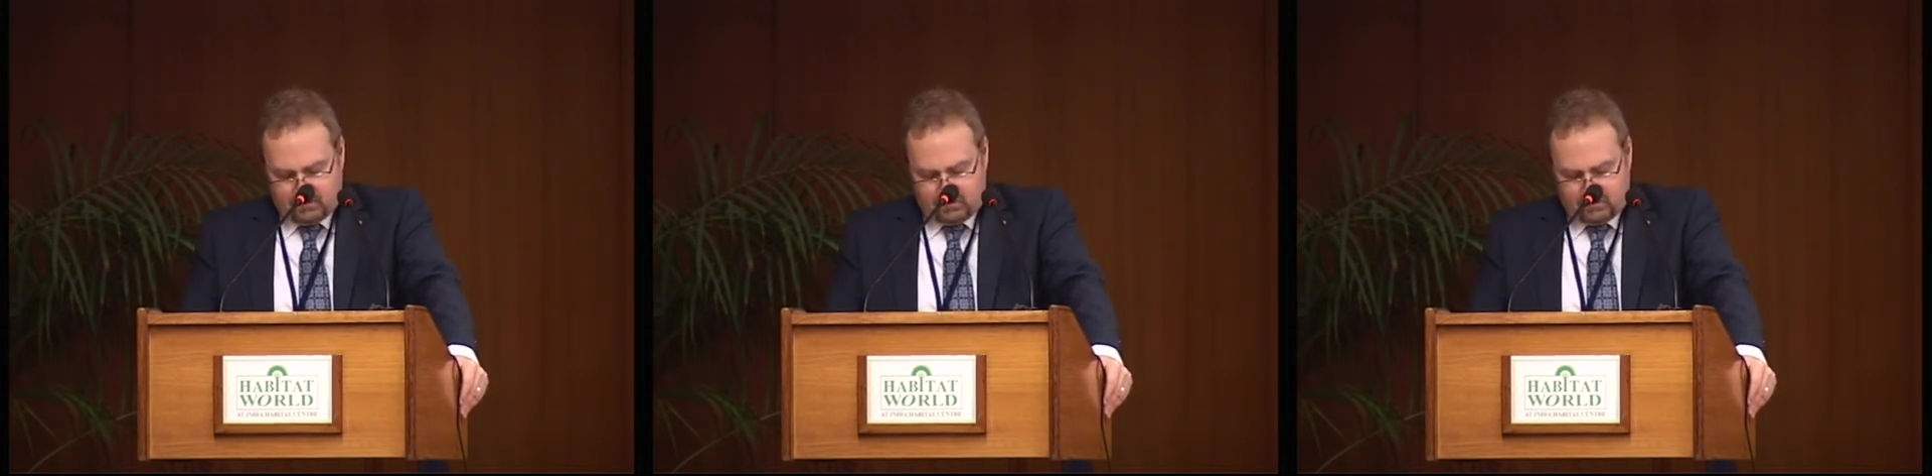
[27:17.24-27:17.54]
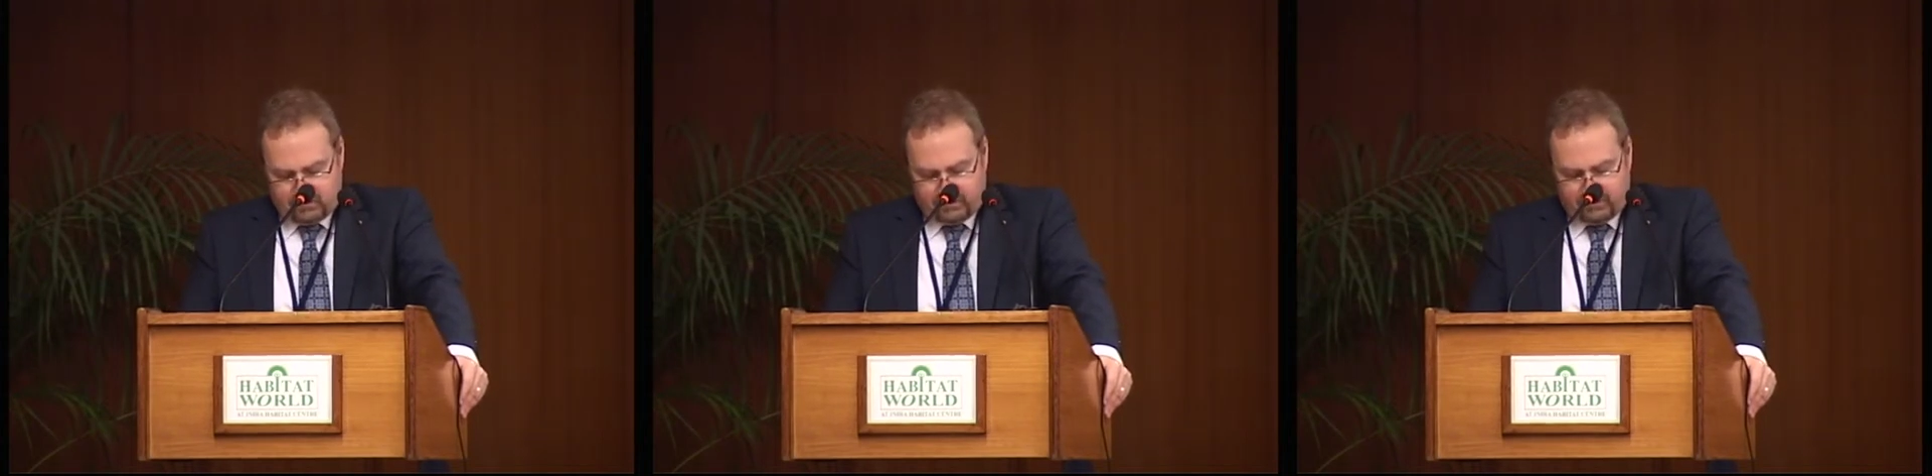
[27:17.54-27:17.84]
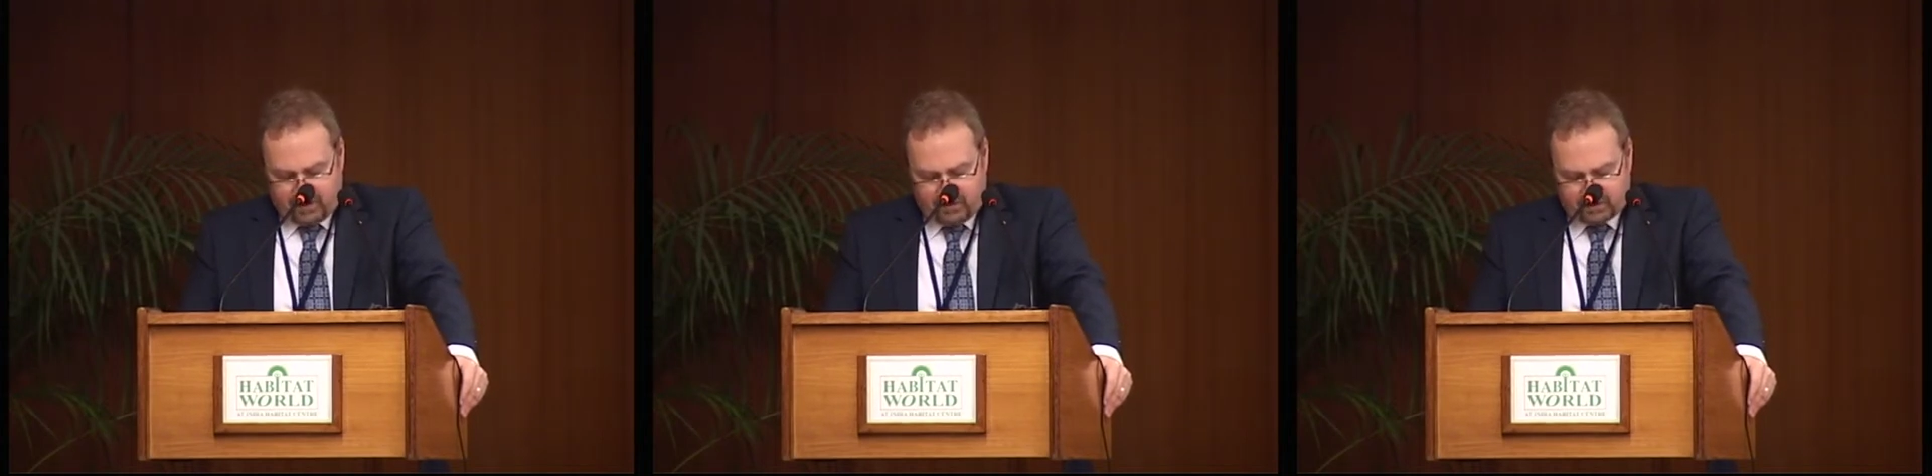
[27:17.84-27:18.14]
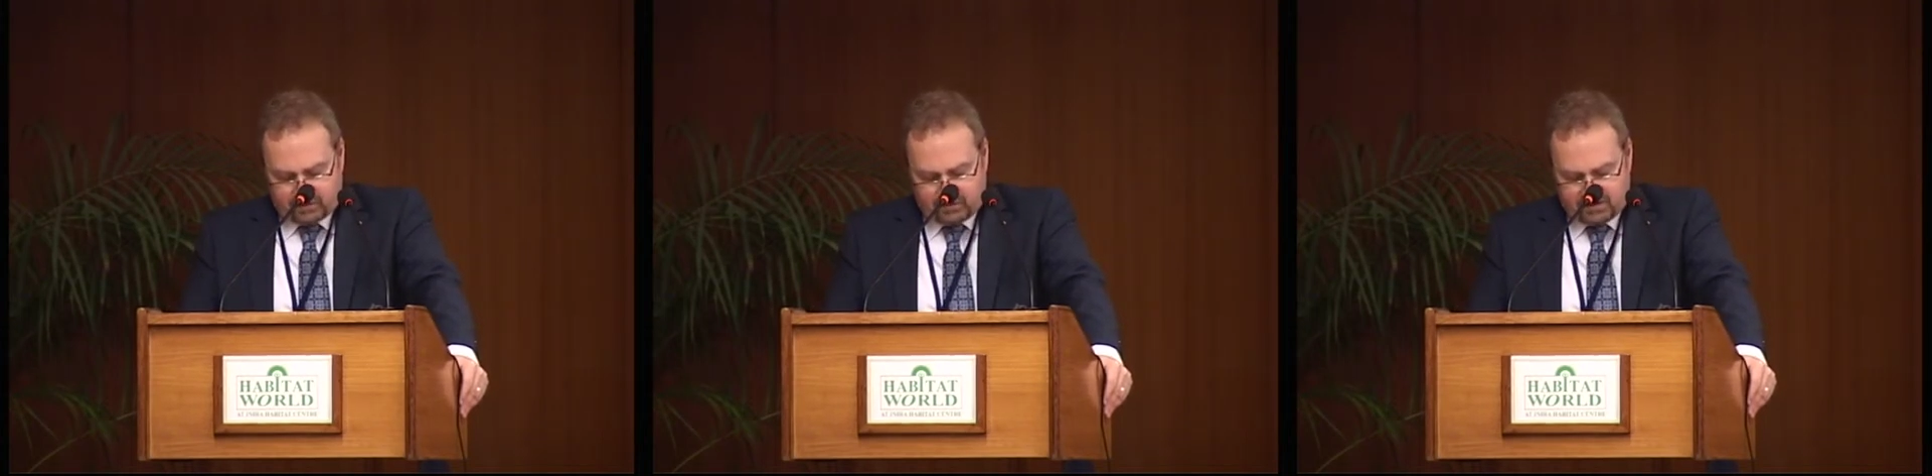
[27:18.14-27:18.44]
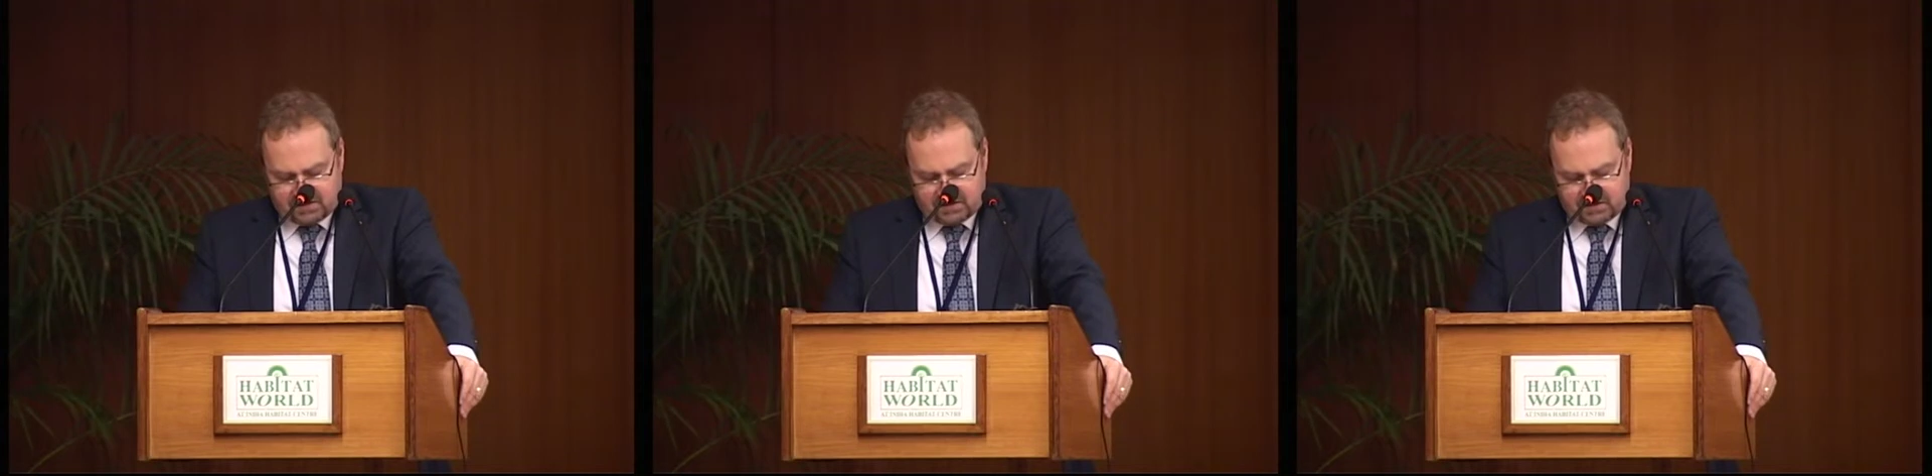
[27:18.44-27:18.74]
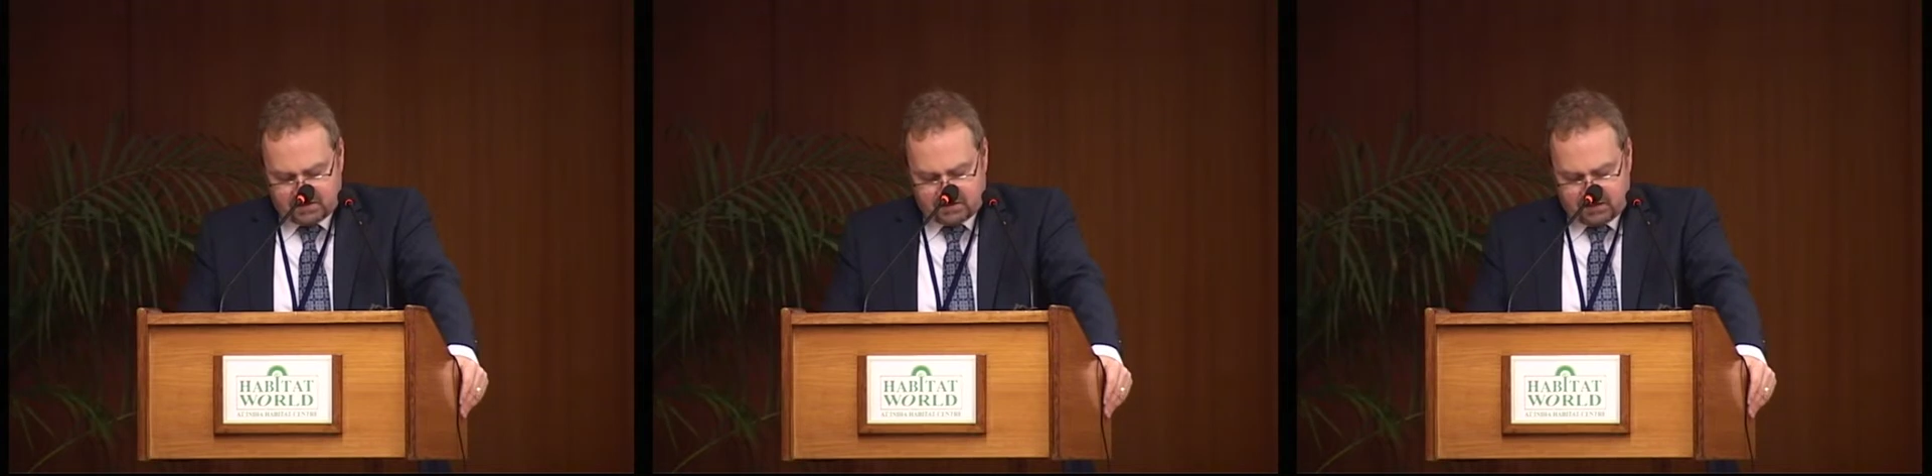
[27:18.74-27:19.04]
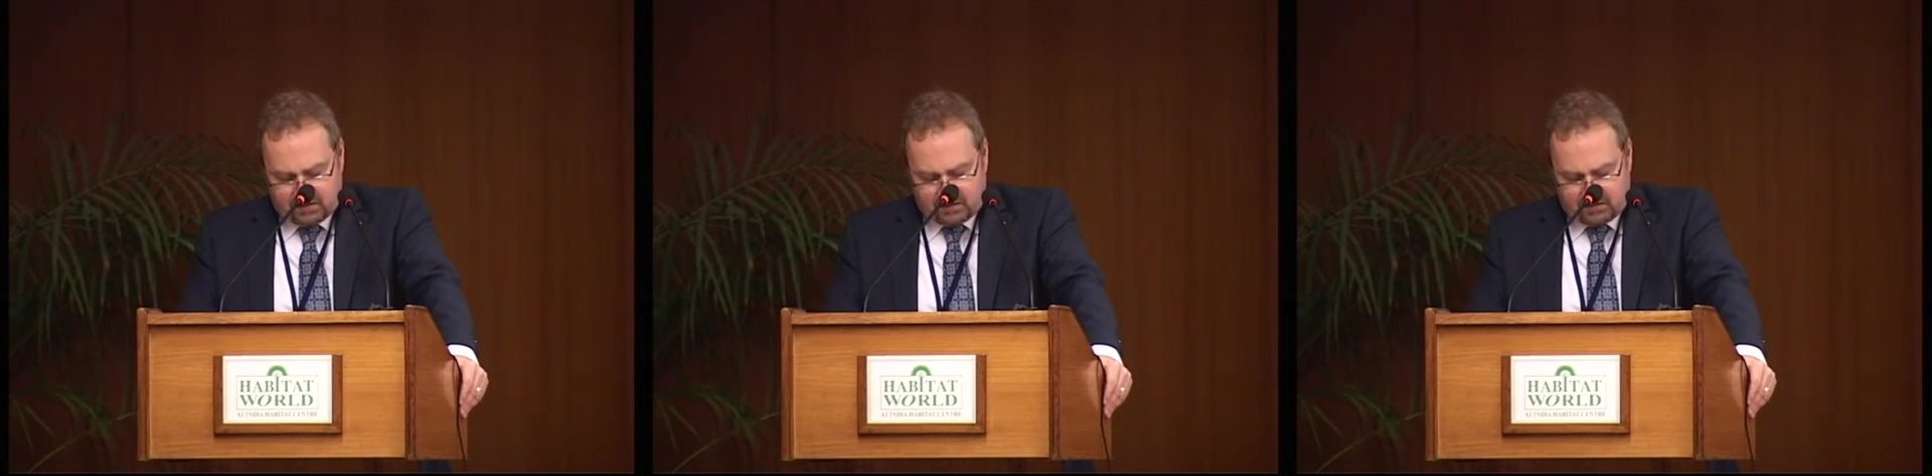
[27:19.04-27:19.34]
For various reasons,
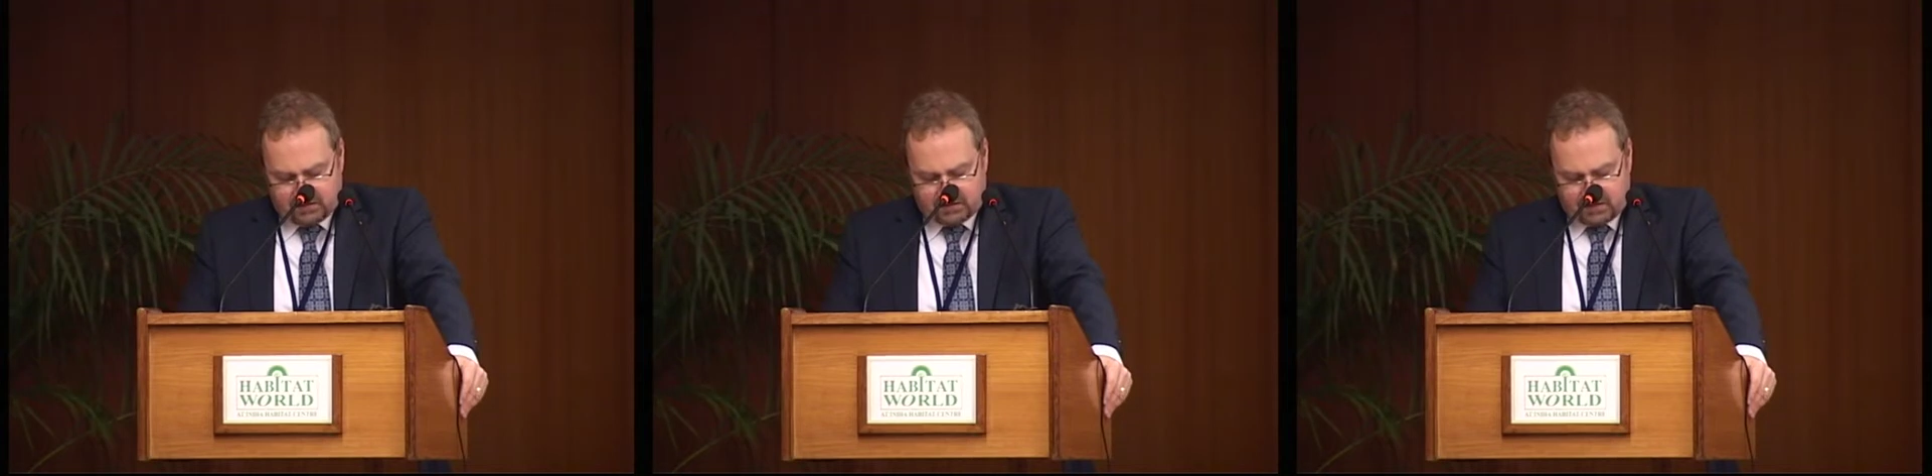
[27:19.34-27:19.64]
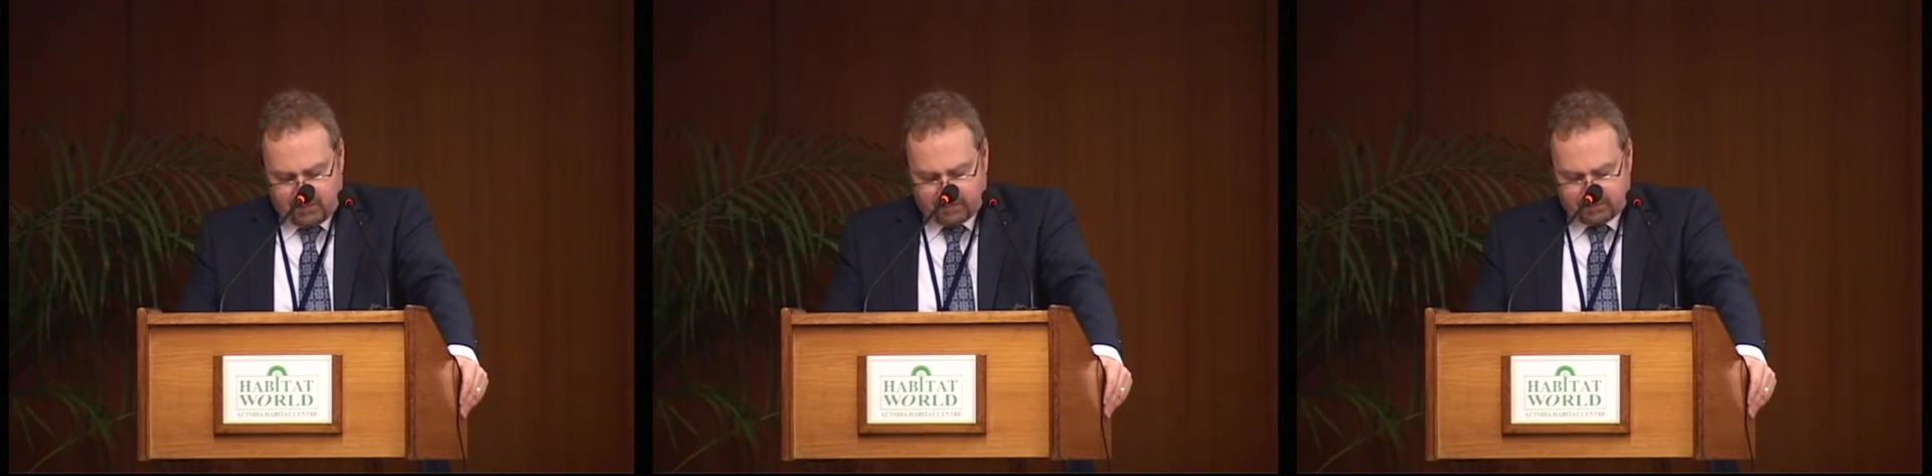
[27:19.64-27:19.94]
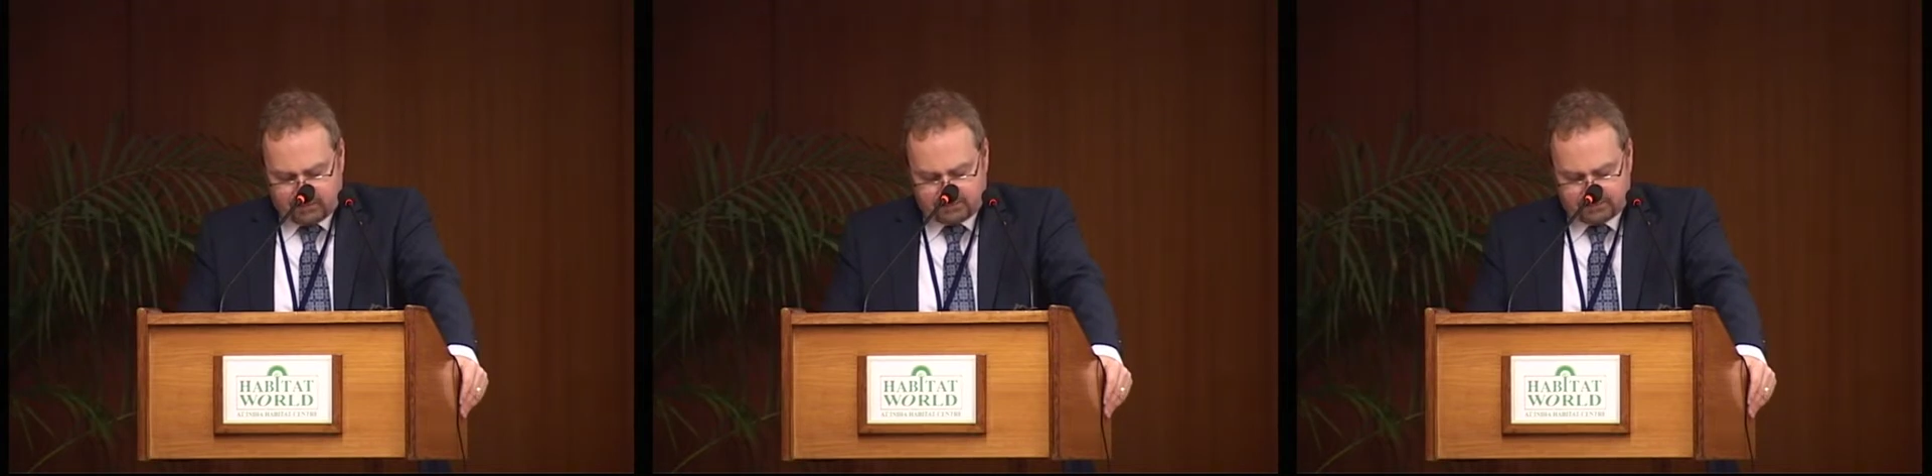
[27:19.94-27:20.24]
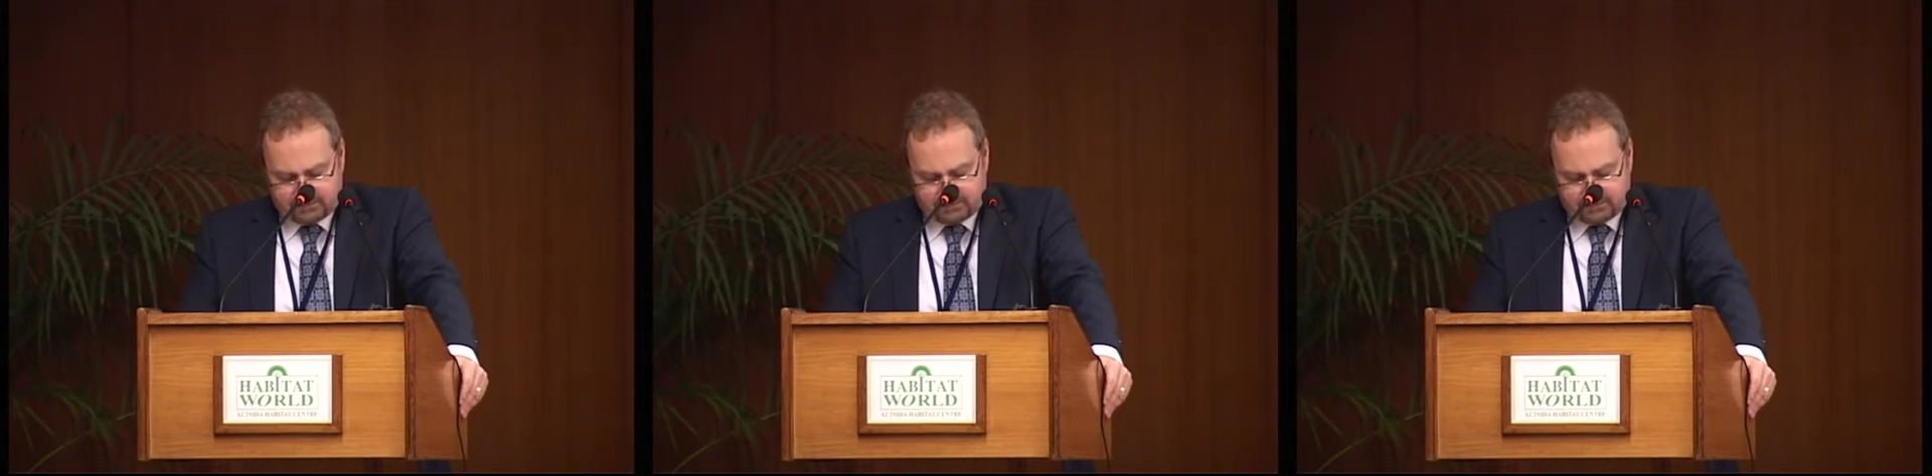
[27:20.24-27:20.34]
increased capital